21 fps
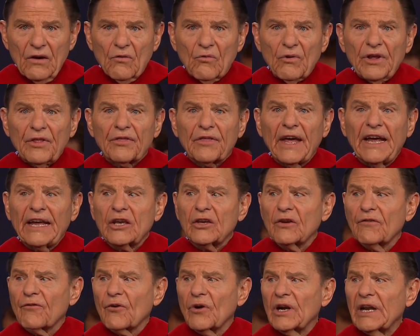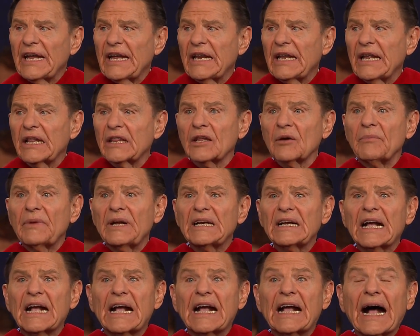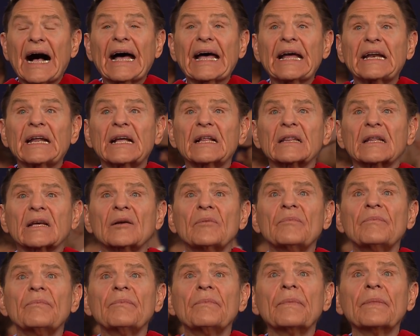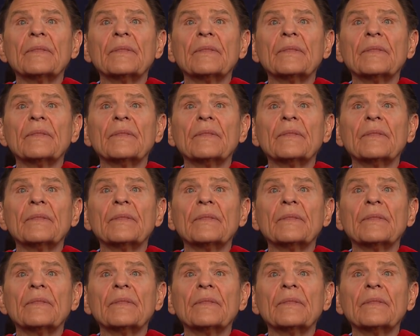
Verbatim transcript: We thank you for leading them and guiding them,